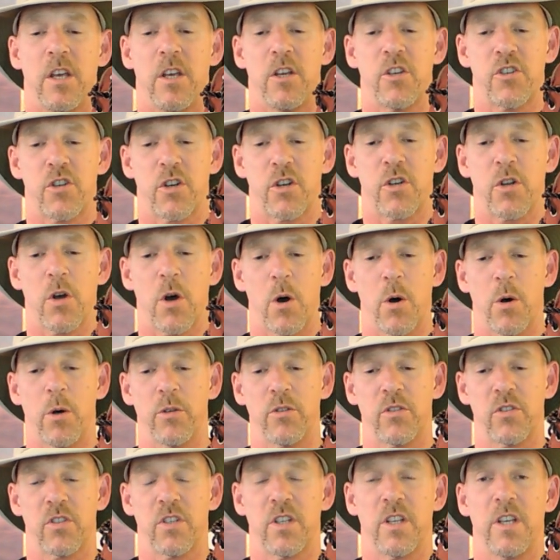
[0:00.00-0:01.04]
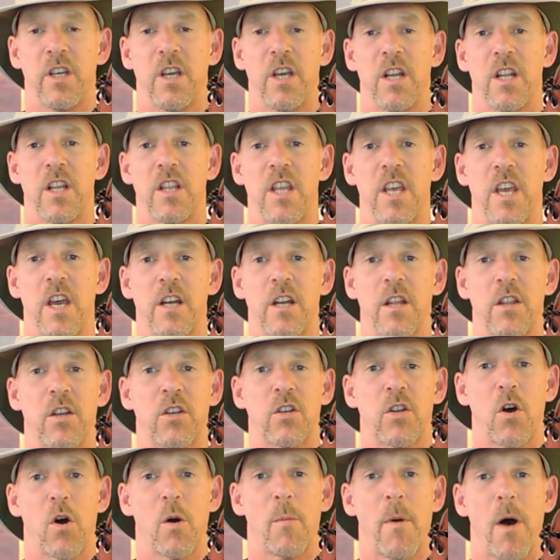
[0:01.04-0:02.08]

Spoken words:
is your toes hitting the end of the toe